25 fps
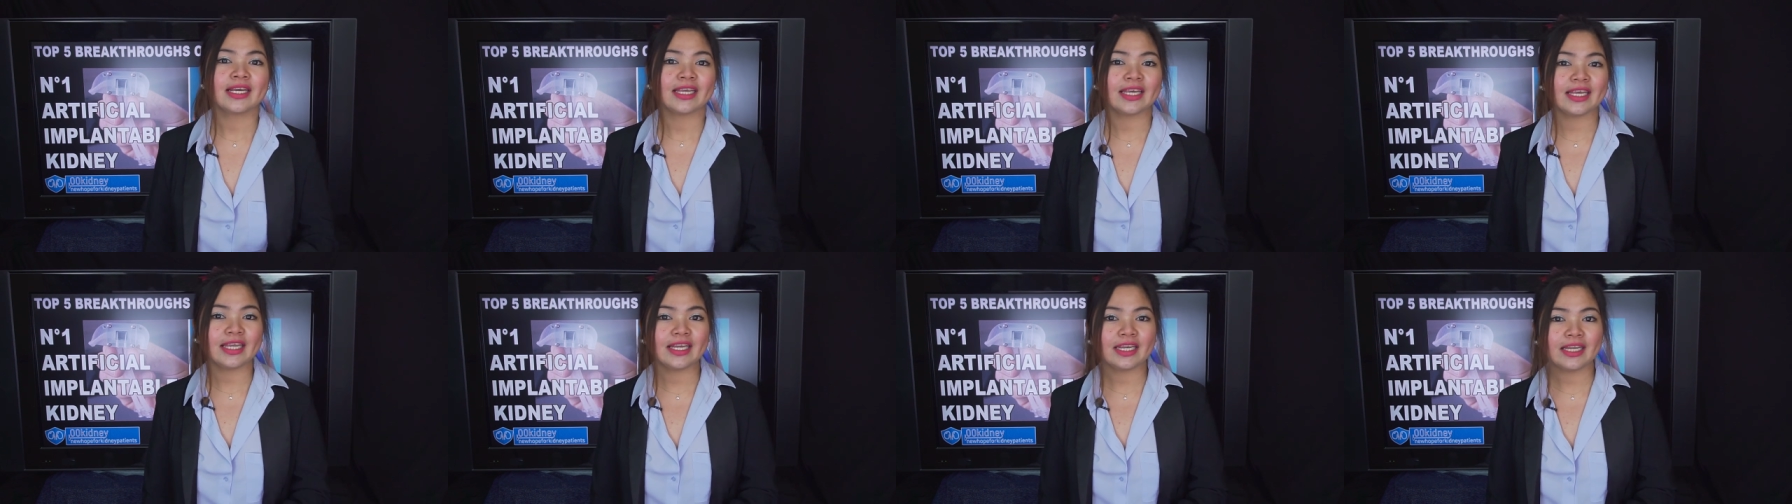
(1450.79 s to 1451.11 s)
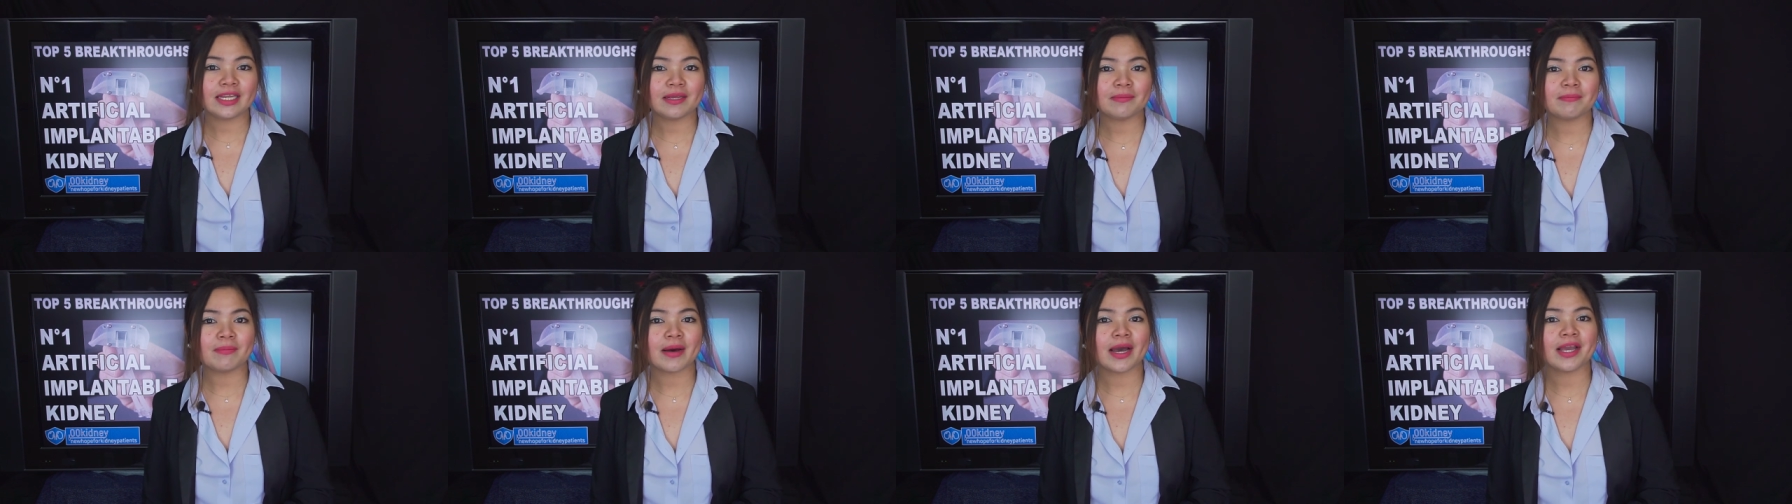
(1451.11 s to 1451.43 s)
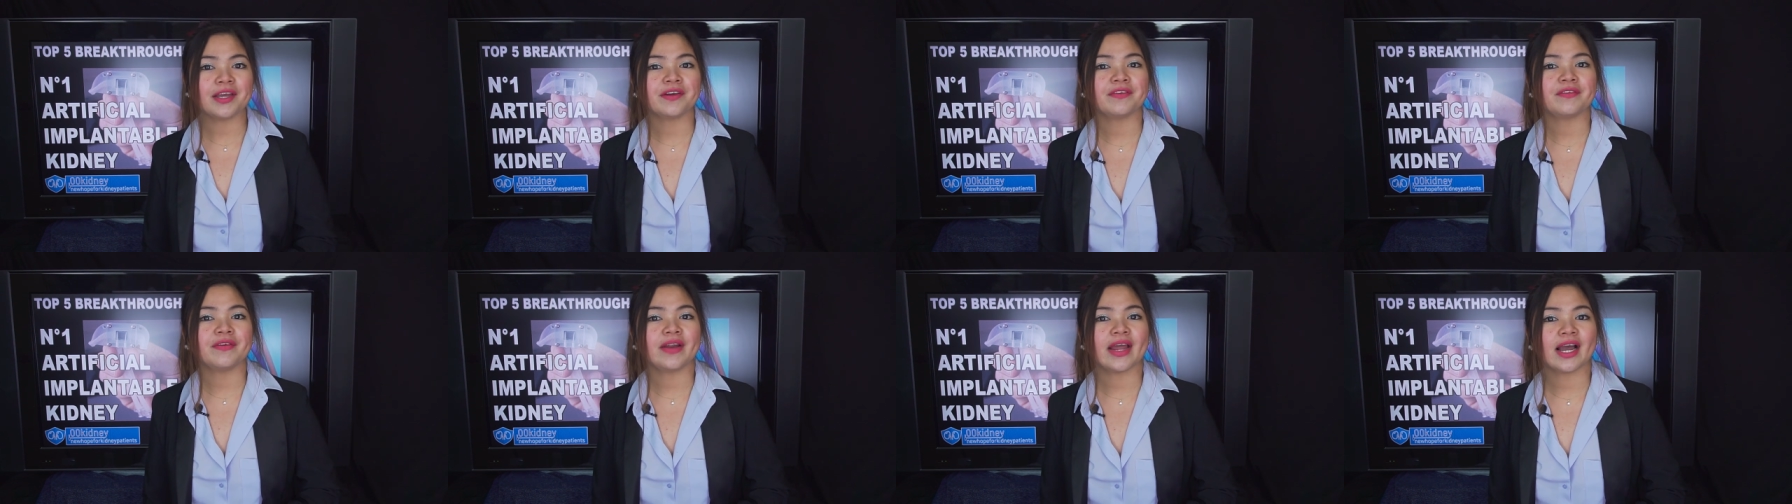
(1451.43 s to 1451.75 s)
kidney
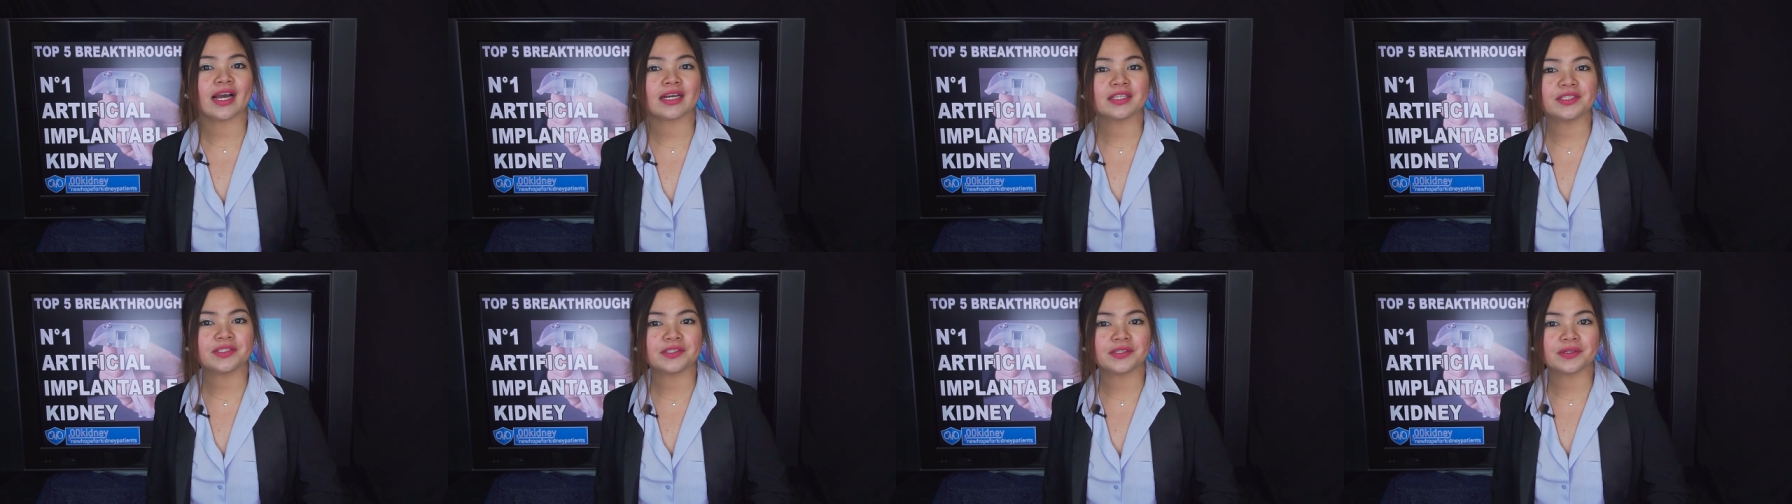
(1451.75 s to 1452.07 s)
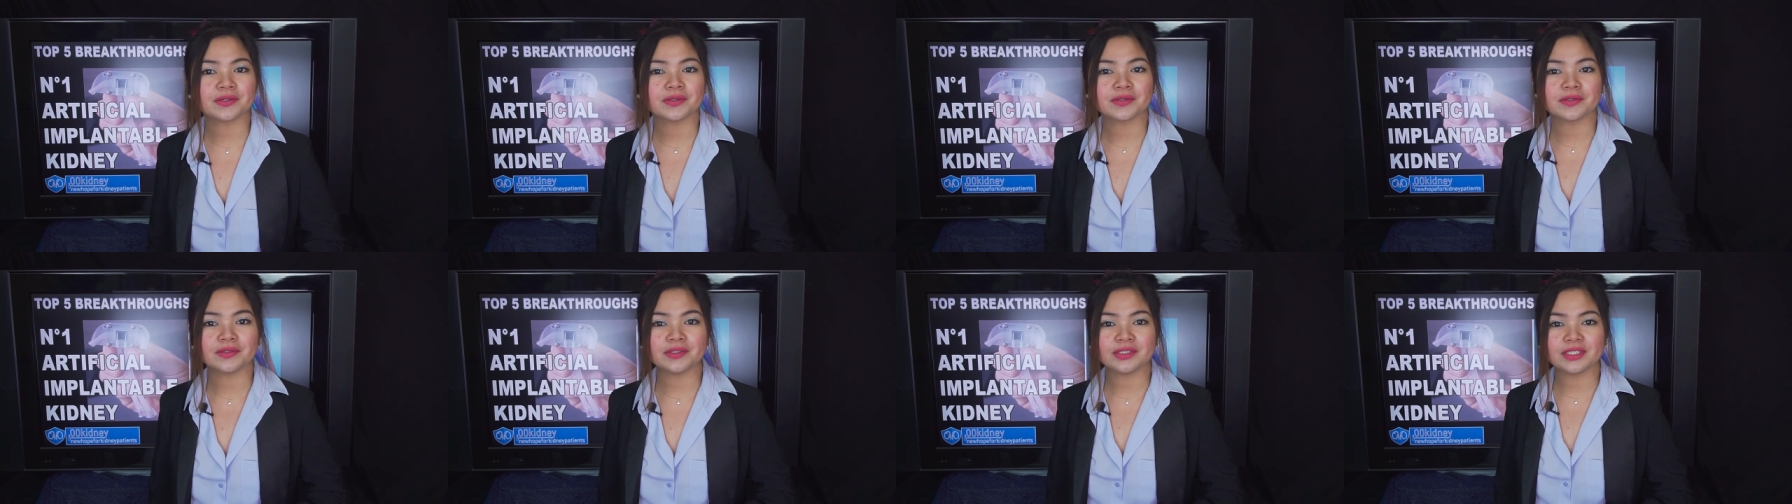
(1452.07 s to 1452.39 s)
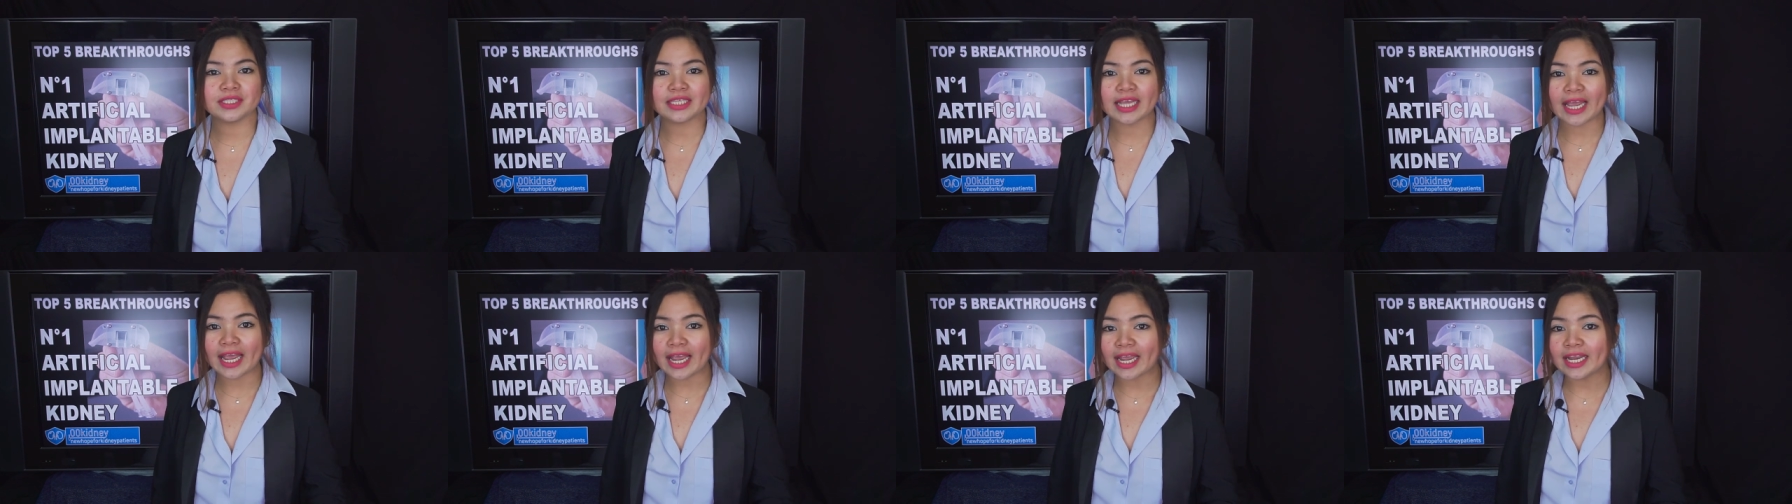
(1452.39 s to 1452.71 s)
bioreactor
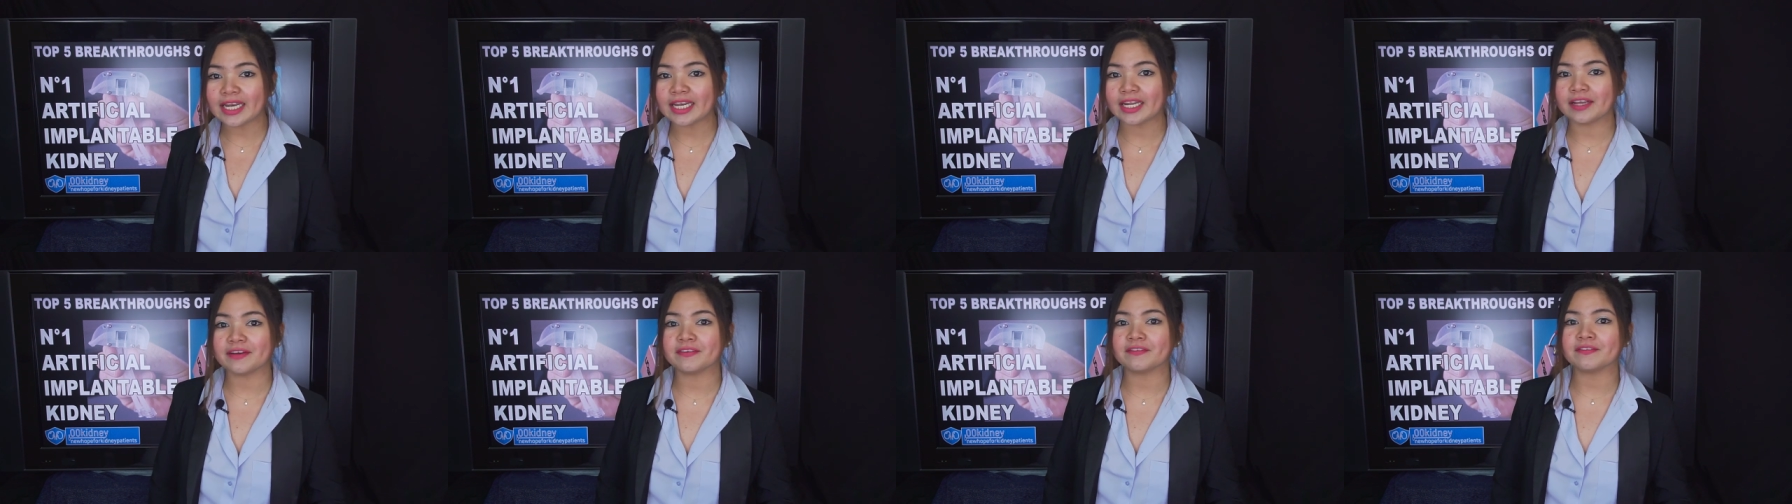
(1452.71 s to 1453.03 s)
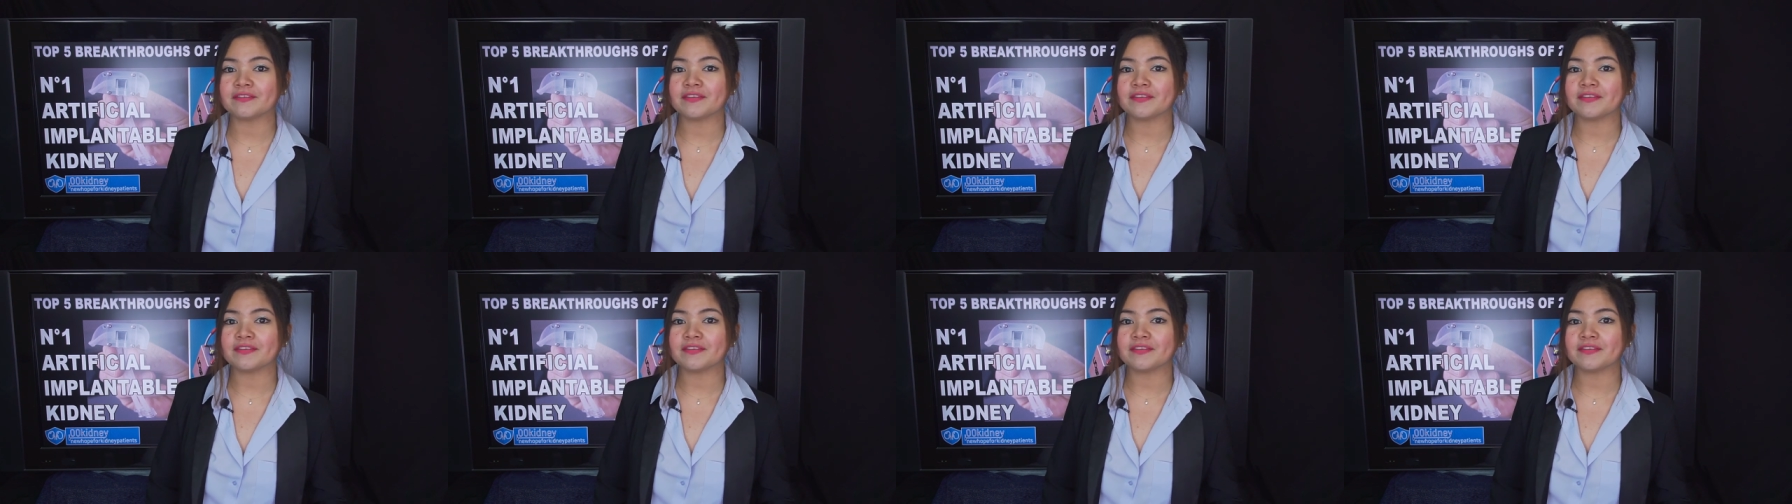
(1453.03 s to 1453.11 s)
containing